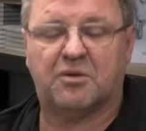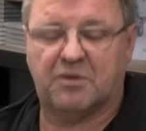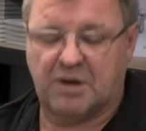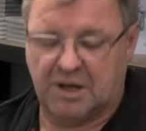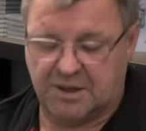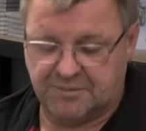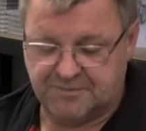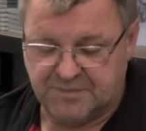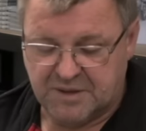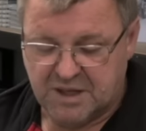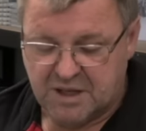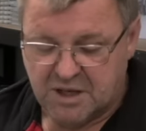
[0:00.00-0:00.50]
on
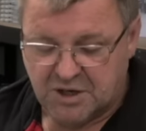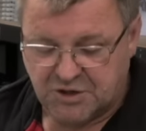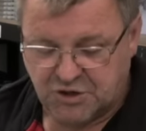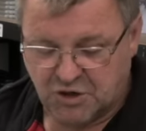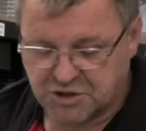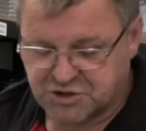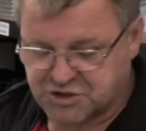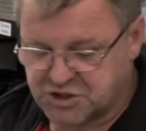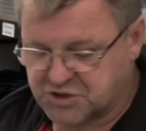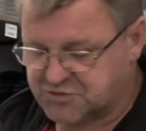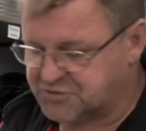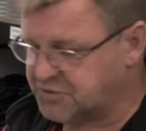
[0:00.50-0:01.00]
it.
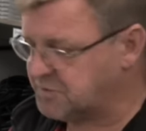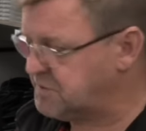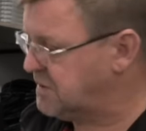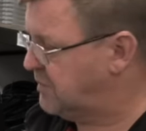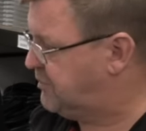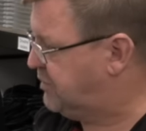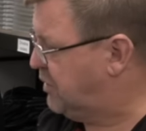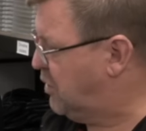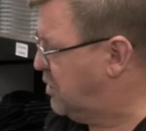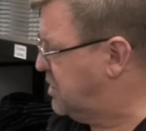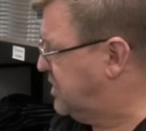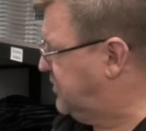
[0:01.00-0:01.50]
Not just from the
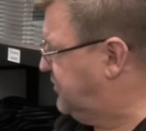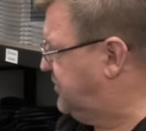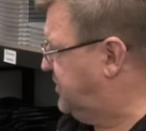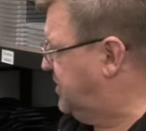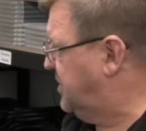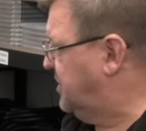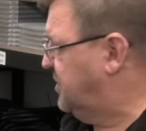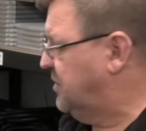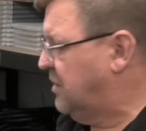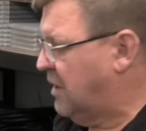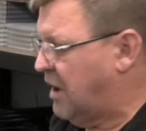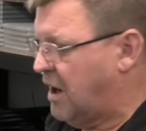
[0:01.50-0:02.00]
point of
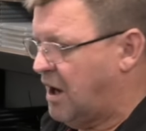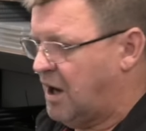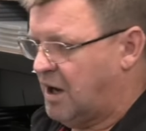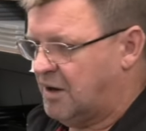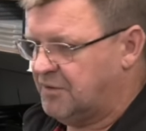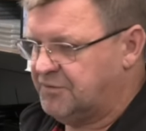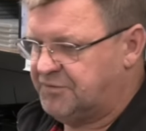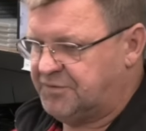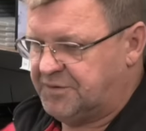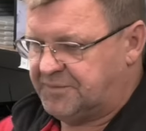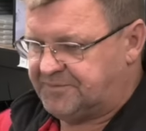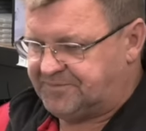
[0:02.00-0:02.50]
view
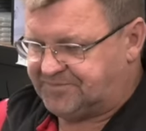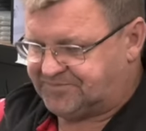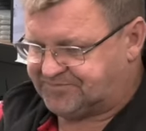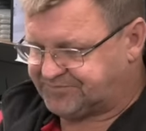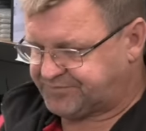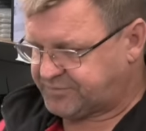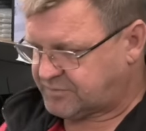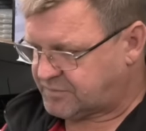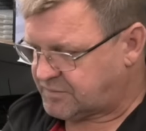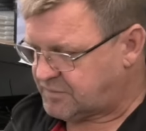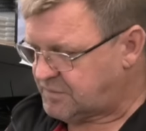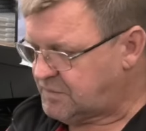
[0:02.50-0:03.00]
of,
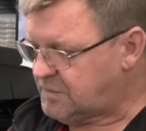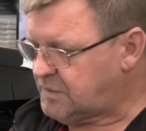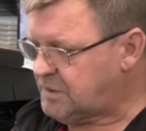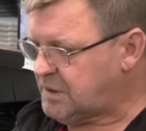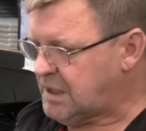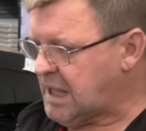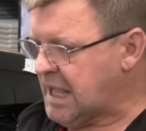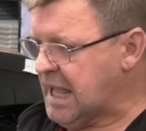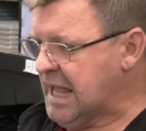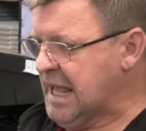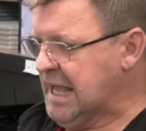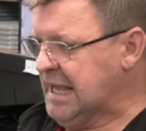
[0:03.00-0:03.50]

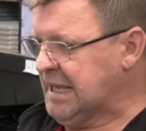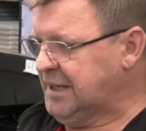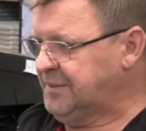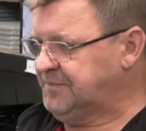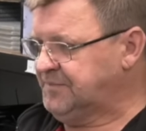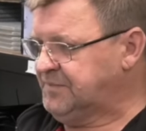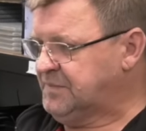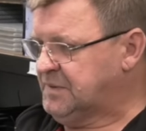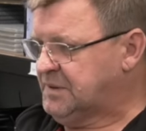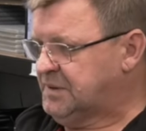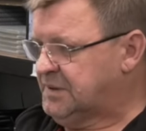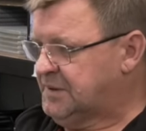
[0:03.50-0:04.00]

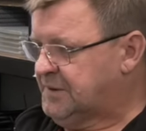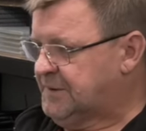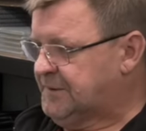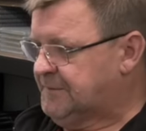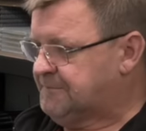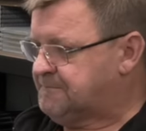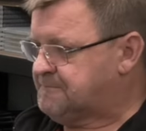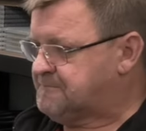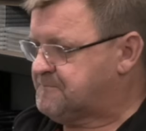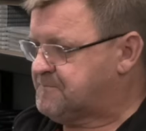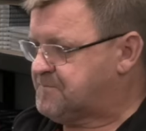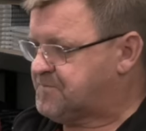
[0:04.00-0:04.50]
I
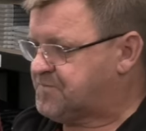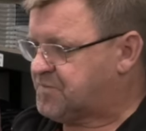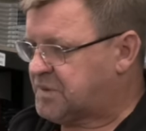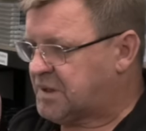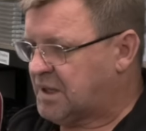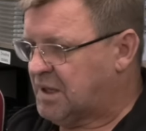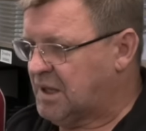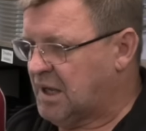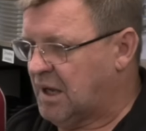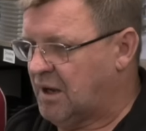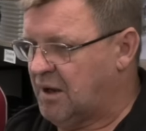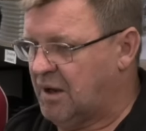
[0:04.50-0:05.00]

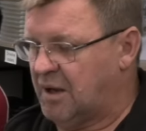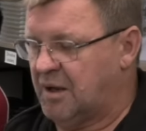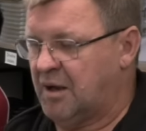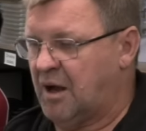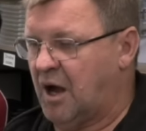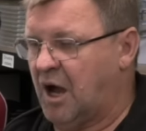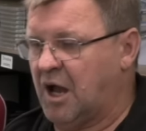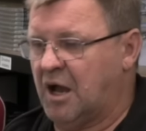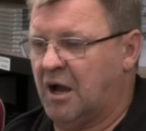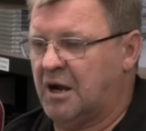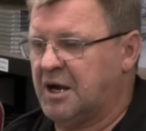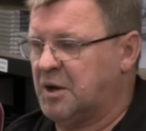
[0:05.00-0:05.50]

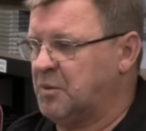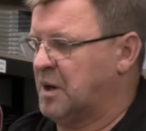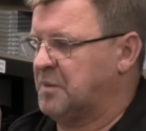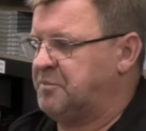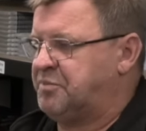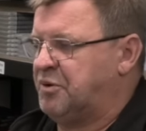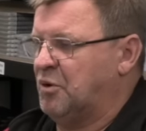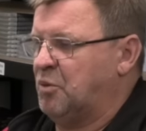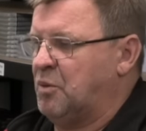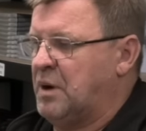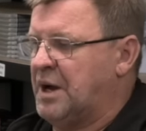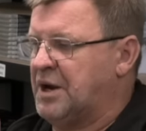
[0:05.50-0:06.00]
only want to
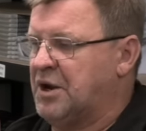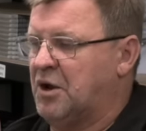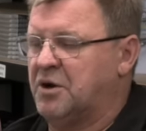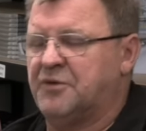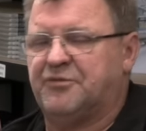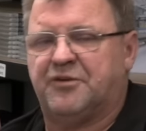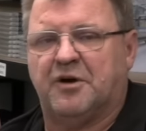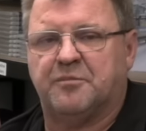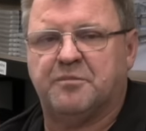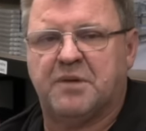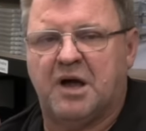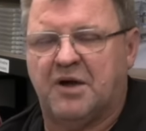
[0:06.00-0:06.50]
put one on if
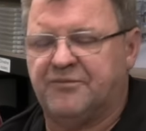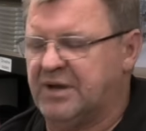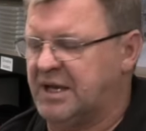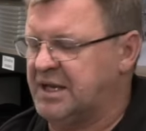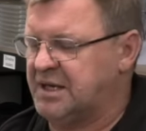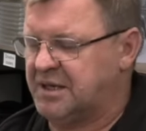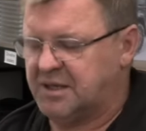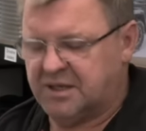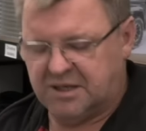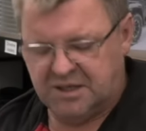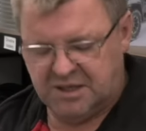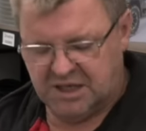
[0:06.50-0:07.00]
I'm
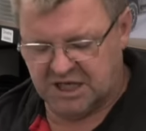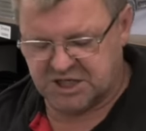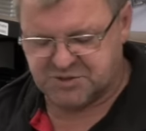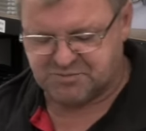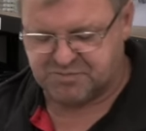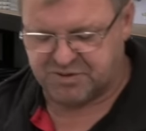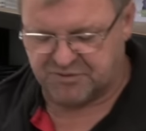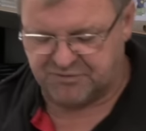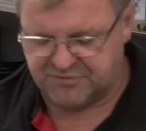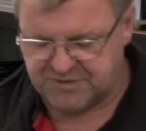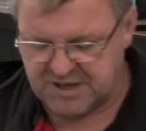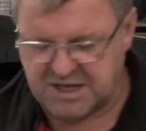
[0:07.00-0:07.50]
overheating. It's
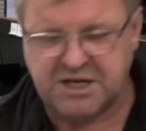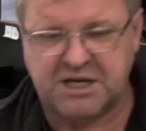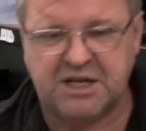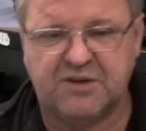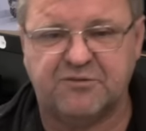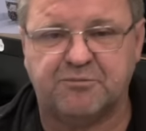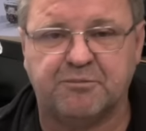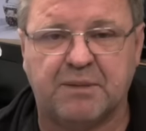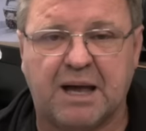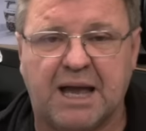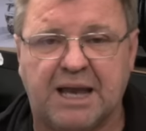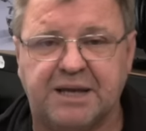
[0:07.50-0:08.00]

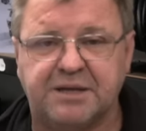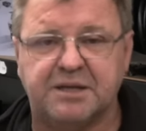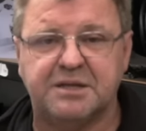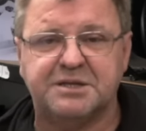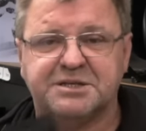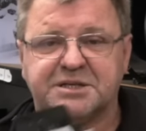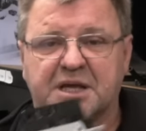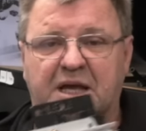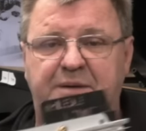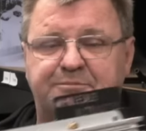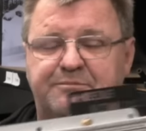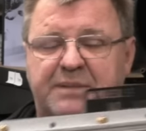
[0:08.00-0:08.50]
preventative
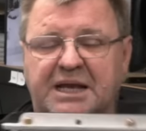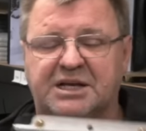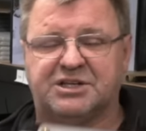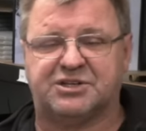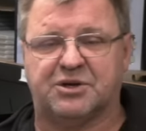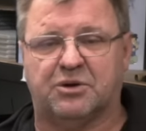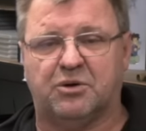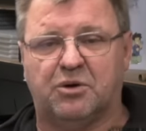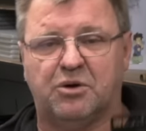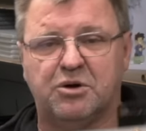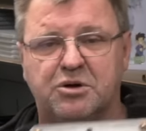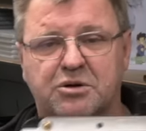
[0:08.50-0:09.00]
maintenance. It makes
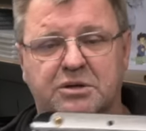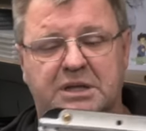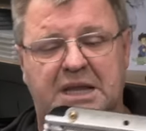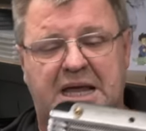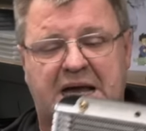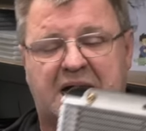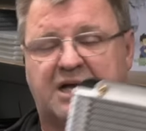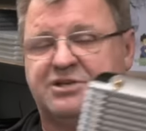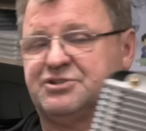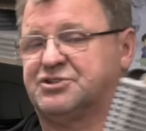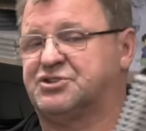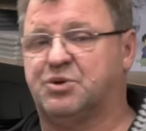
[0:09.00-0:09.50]
your oil
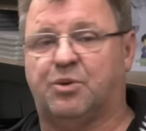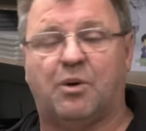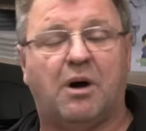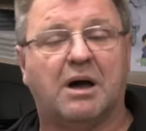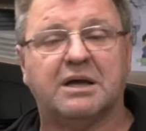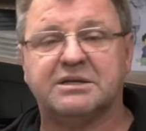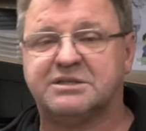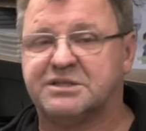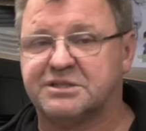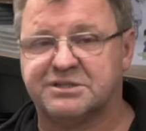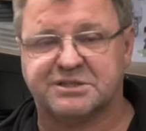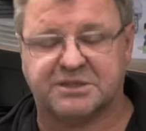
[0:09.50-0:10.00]
last
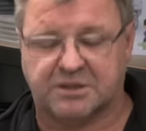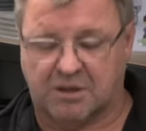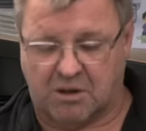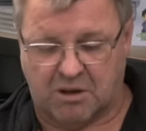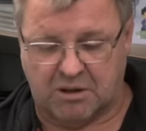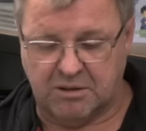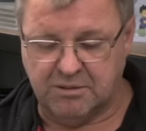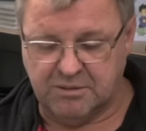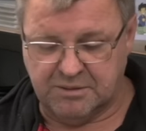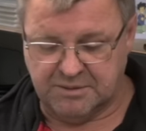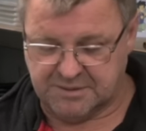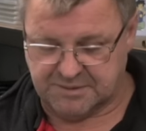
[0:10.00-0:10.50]
twice as
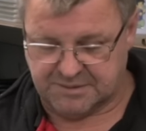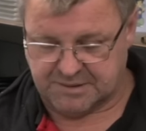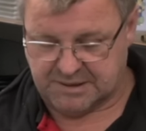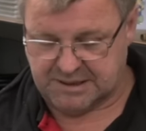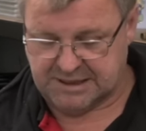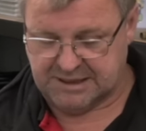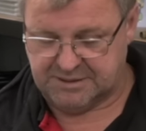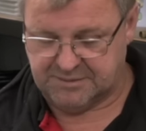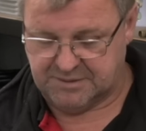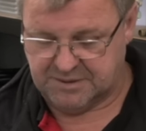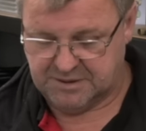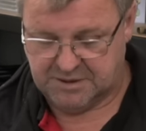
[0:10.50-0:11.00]
long,
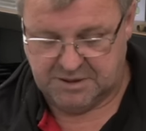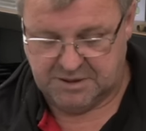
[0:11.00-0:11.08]
right?